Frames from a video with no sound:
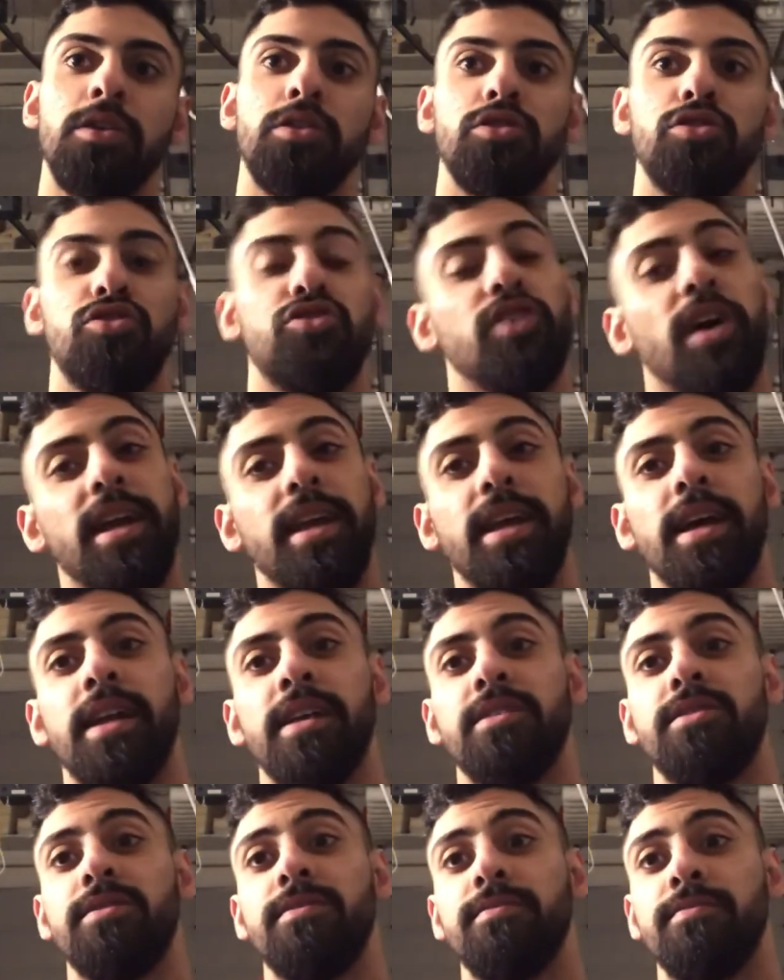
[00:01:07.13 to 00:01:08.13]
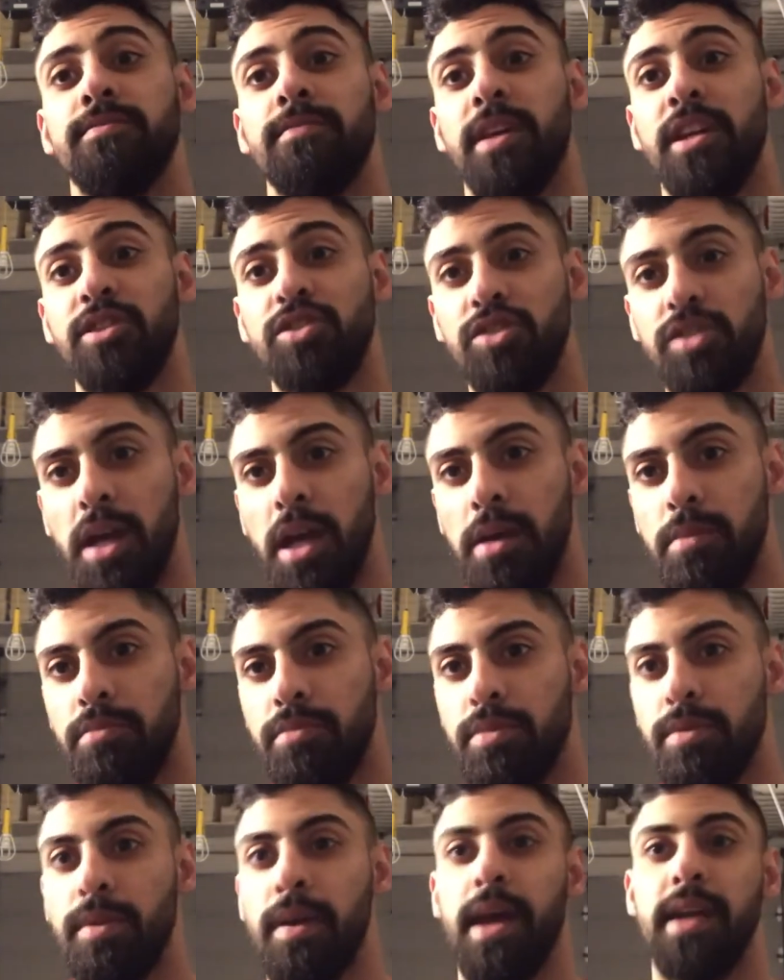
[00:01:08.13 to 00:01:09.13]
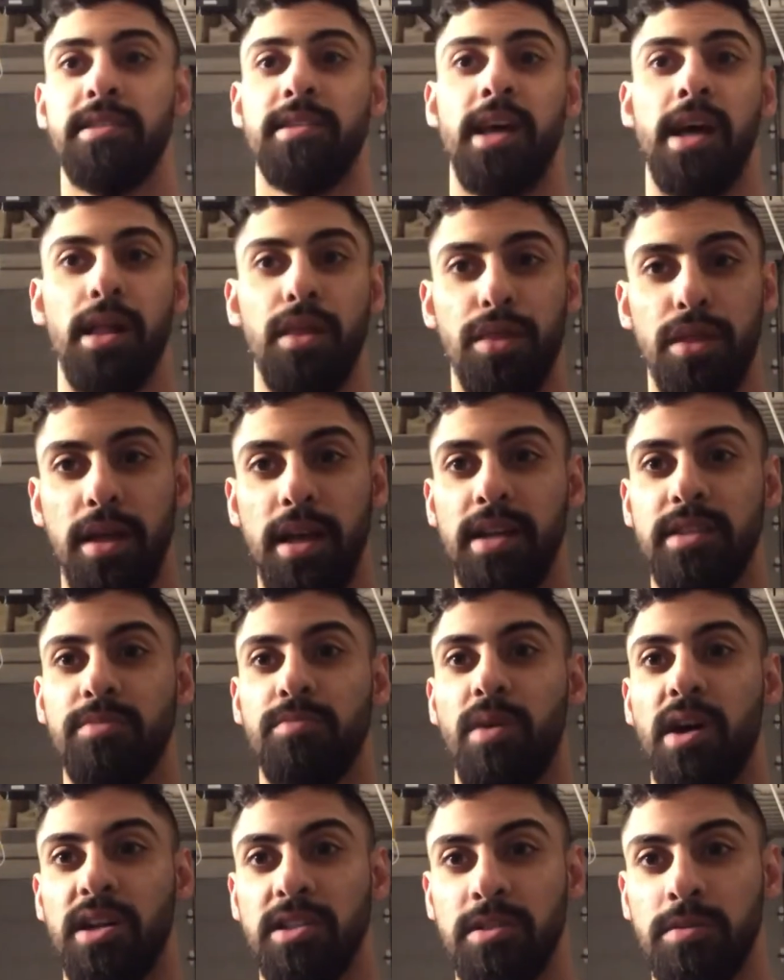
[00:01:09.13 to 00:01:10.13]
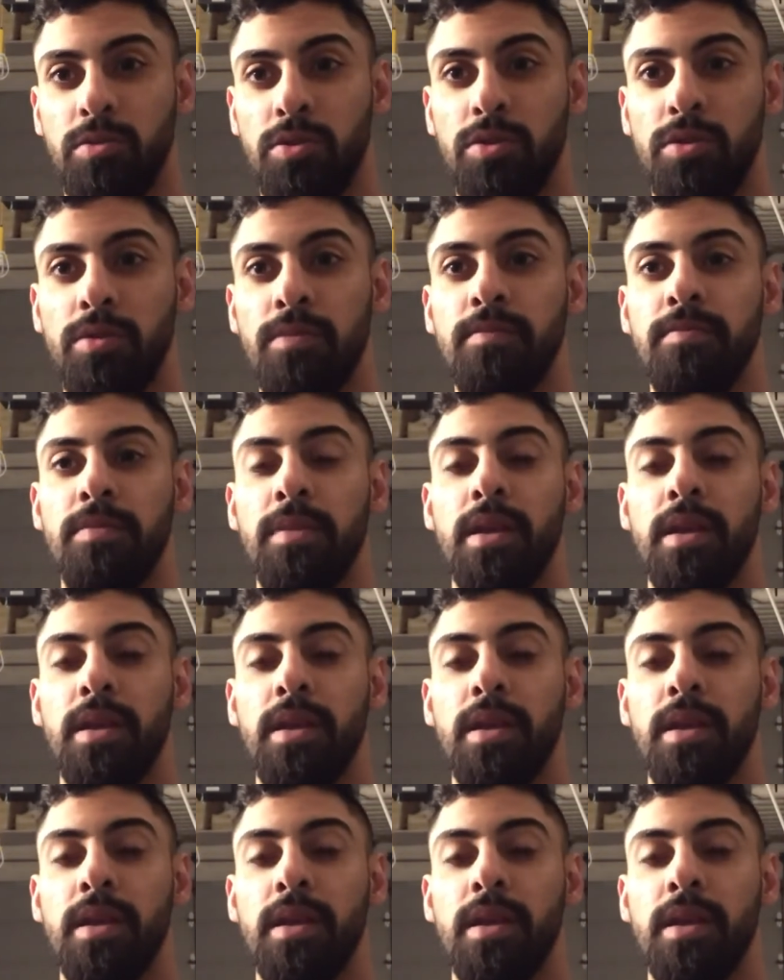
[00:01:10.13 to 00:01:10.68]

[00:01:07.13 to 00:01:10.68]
Just try to get as in shape, as healthy as possible.